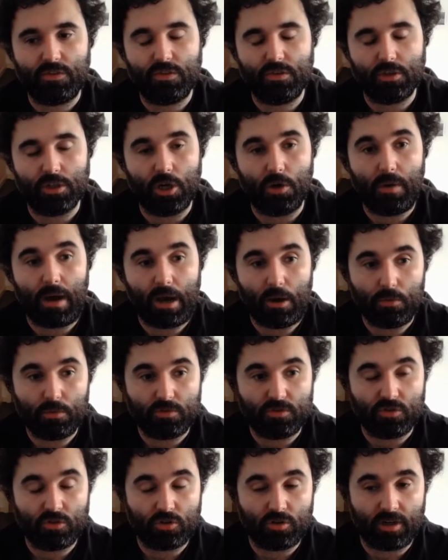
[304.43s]
go out
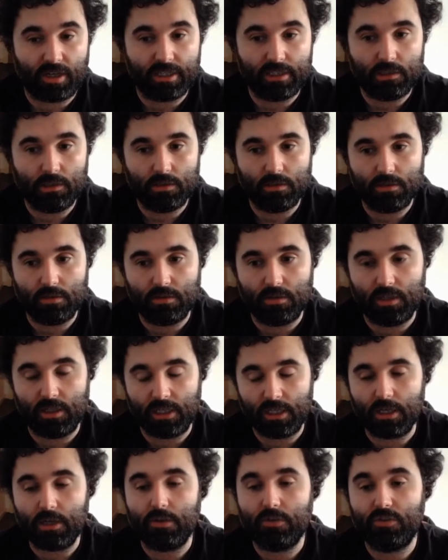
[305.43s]
to try and
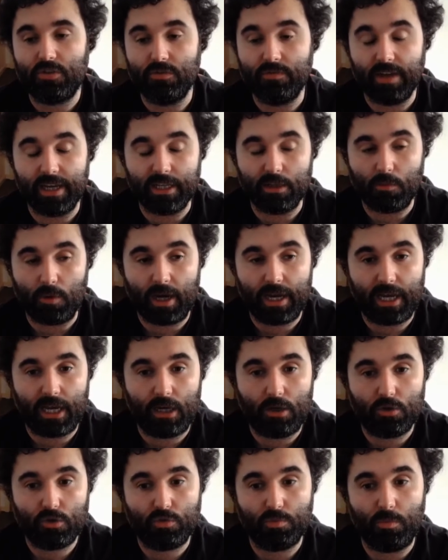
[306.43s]
survey the White
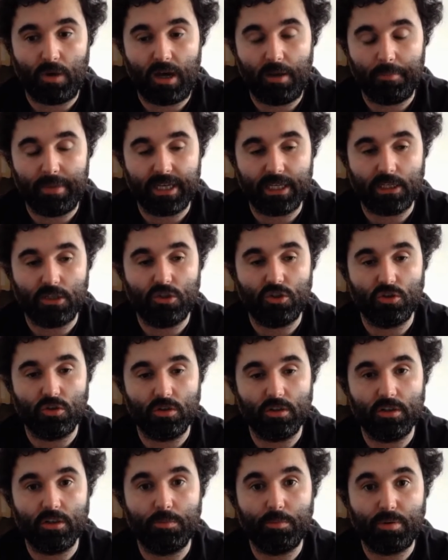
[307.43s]
House while making sure
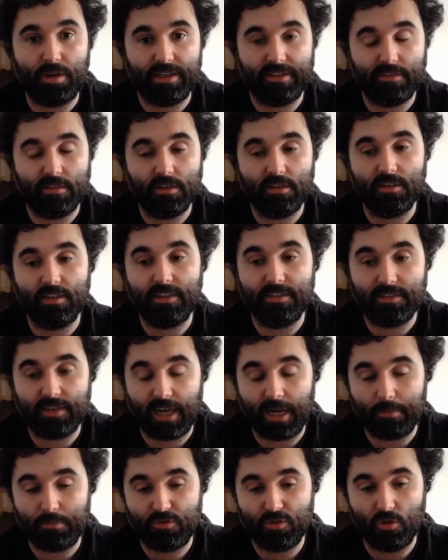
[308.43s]
that the president is
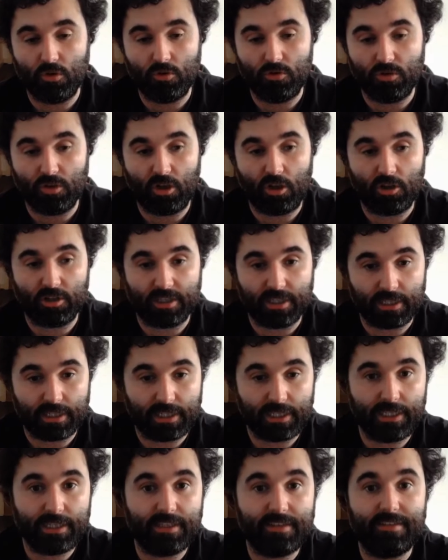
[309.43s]
kept under lock and
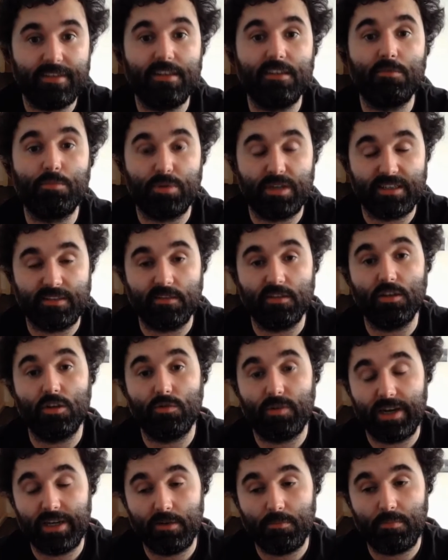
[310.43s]
key. This is President
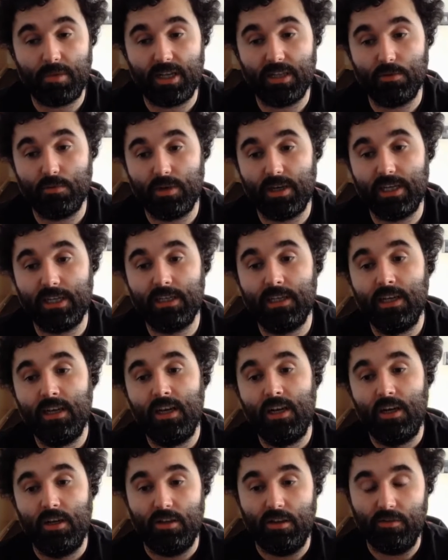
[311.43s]
Graham, by the way,
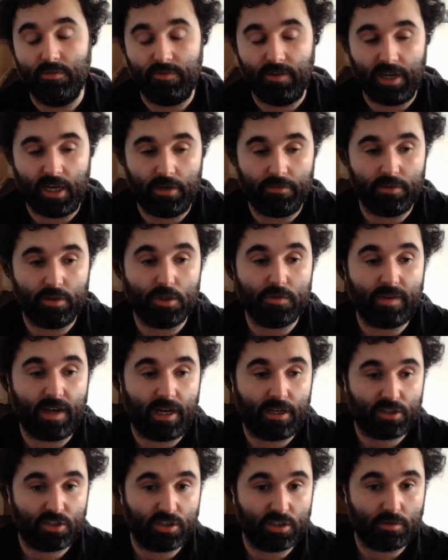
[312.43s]
the father of
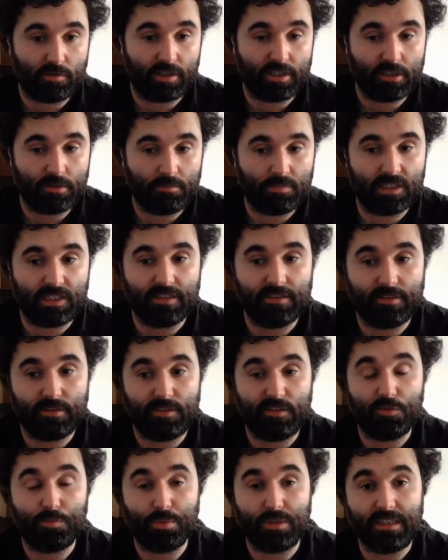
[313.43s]
Ashley Graham, because this
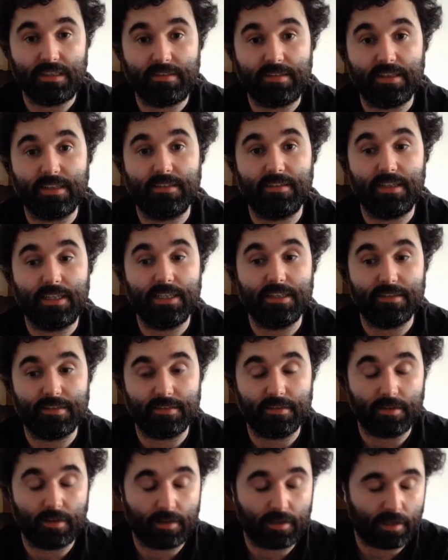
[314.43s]
is pre-6, he is
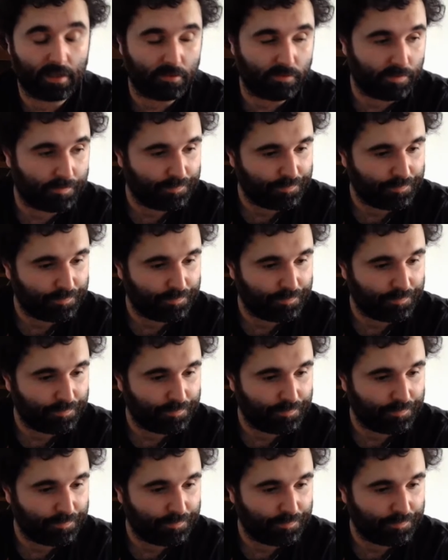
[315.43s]
still alive.